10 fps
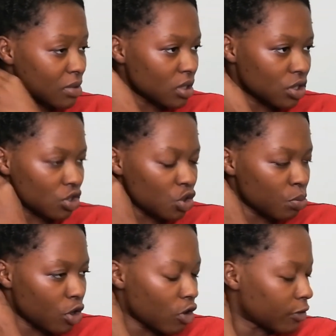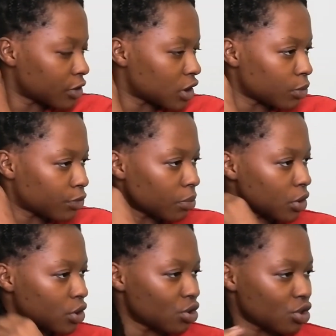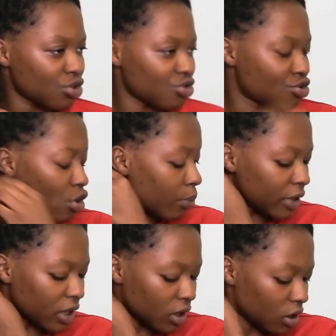It's just more comfortable for me to just drop the